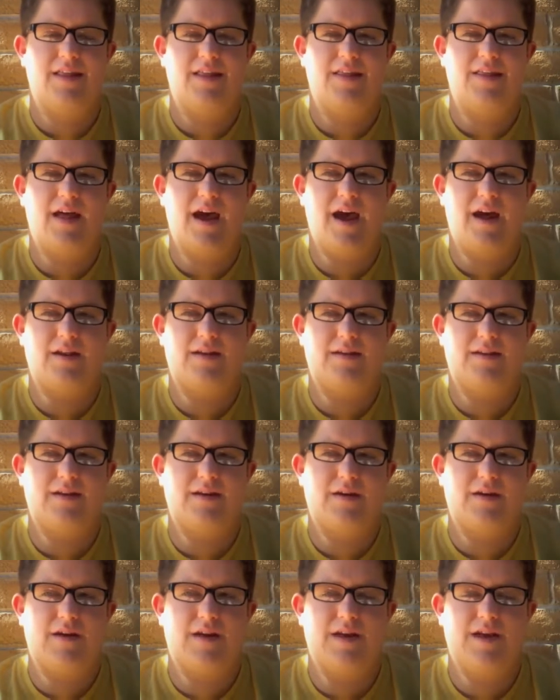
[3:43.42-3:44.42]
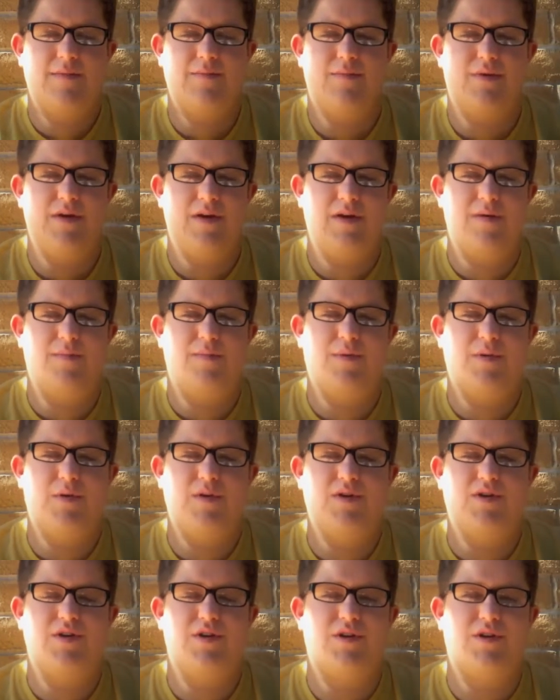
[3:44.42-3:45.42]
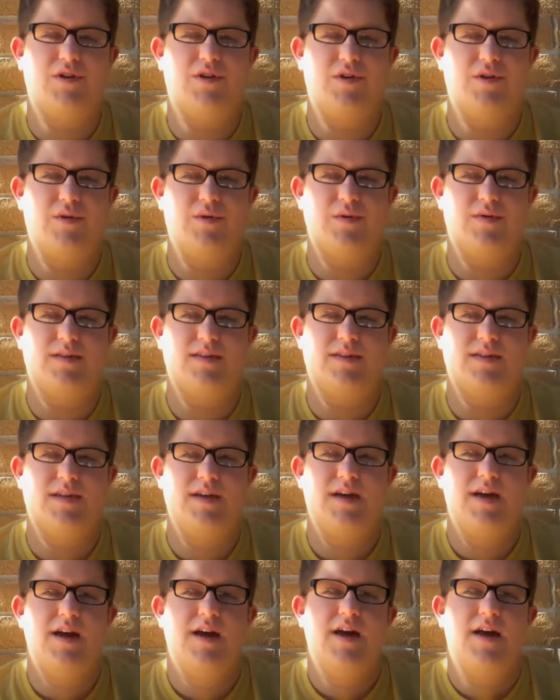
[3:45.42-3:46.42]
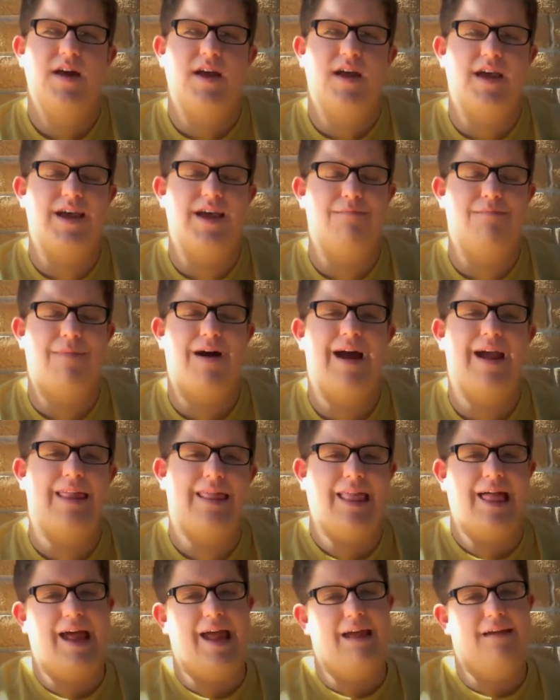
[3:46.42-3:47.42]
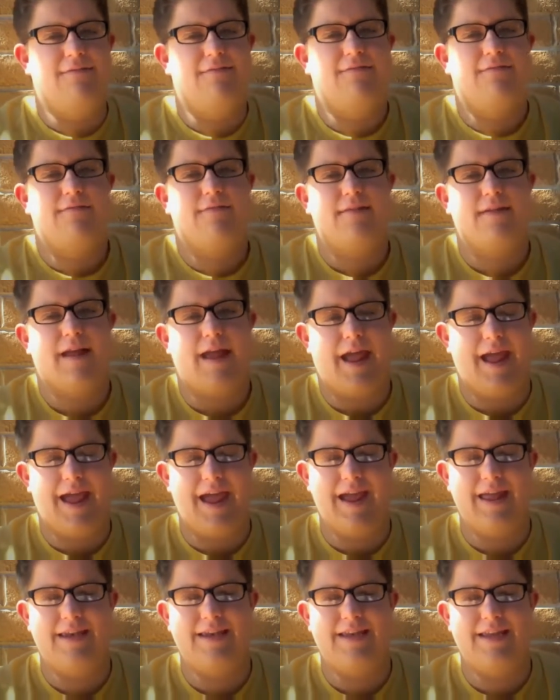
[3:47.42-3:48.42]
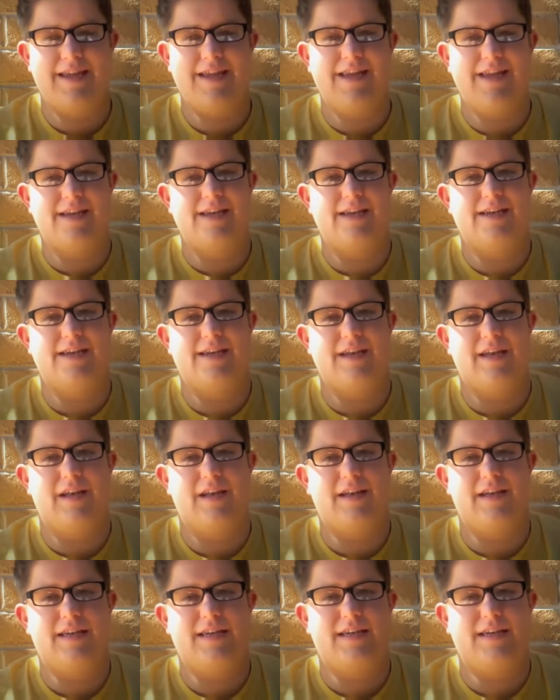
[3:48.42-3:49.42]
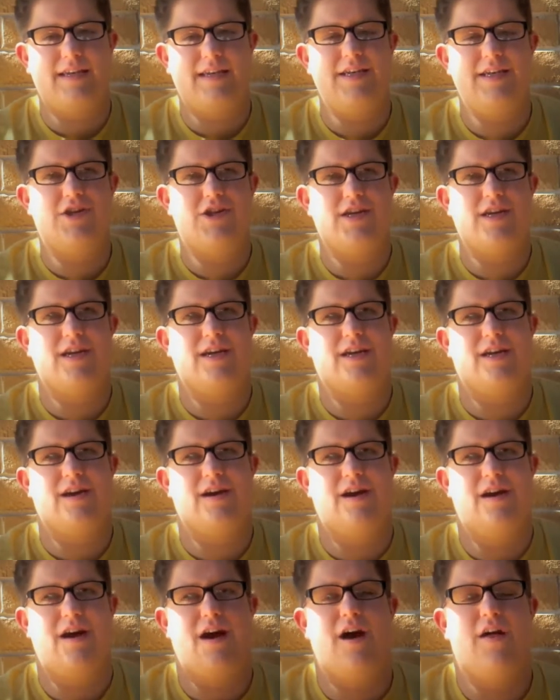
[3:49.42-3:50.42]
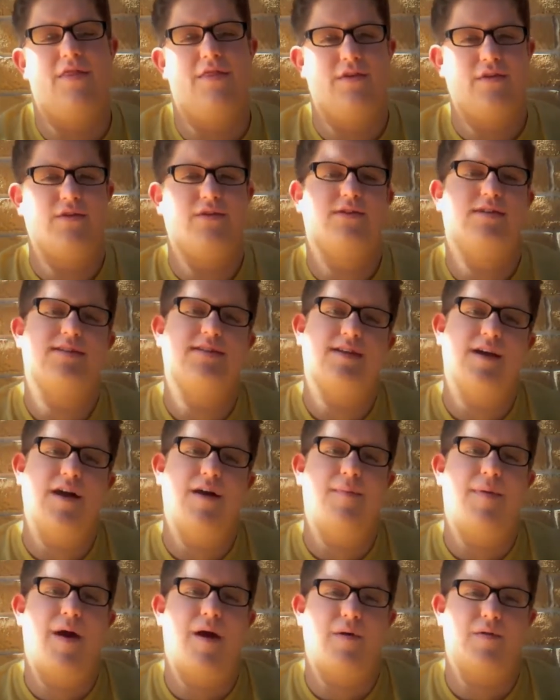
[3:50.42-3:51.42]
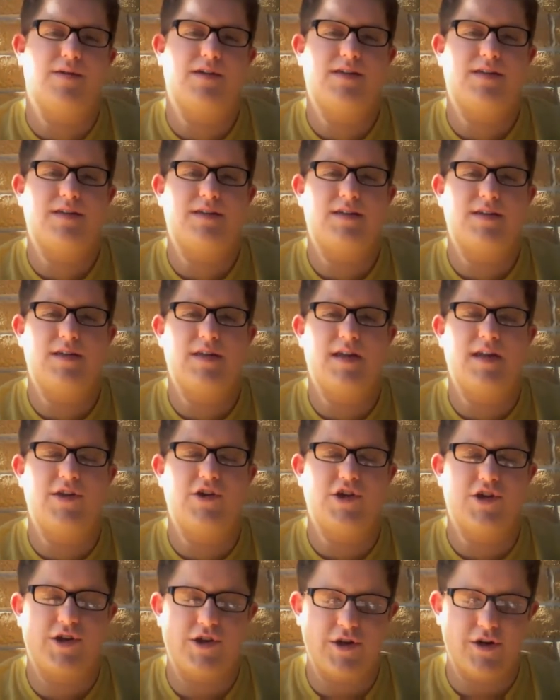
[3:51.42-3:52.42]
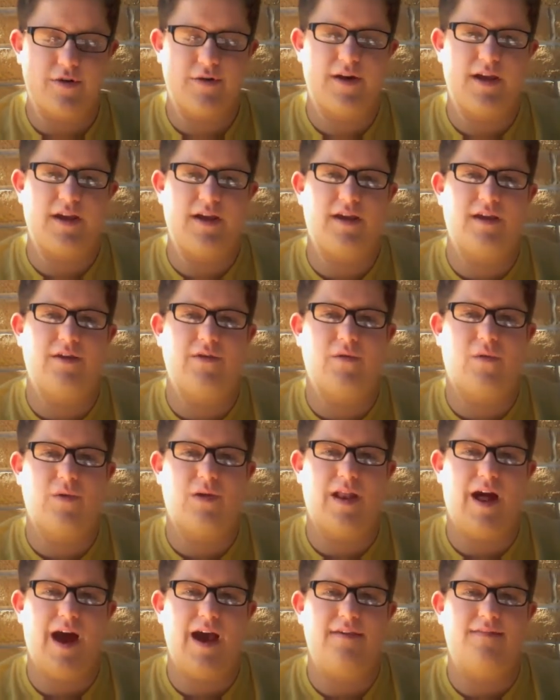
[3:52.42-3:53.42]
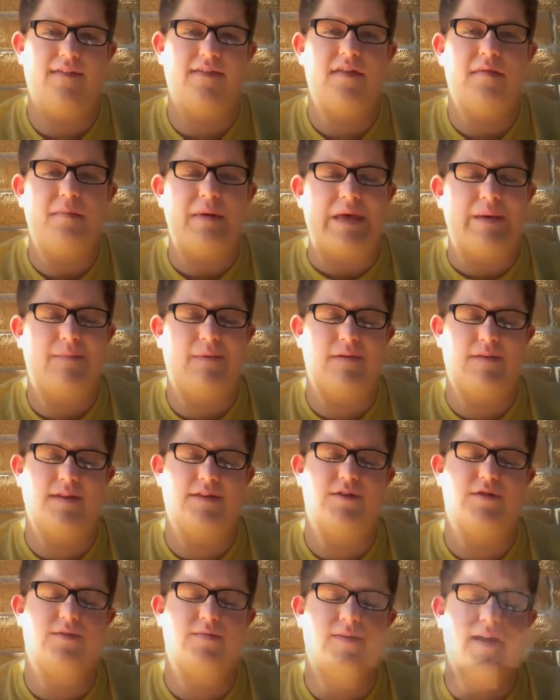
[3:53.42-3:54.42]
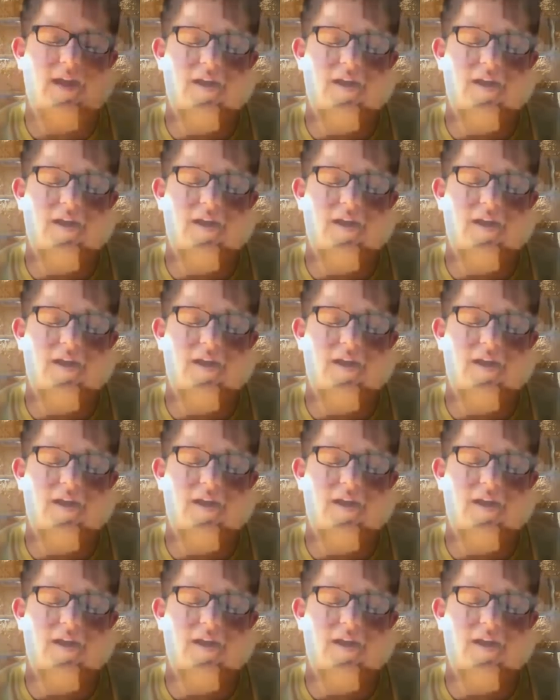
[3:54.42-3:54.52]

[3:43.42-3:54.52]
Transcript: that can be put to good use in my life and in teaching others about ensuring your life and the people that you